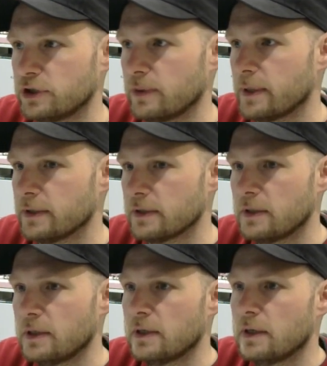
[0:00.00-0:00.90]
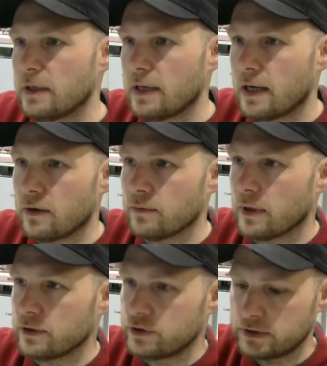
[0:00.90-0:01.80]
shipment. Now
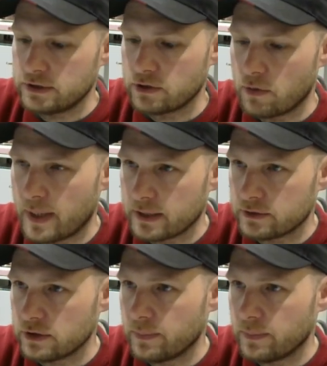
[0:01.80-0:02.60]
I just need to go back to the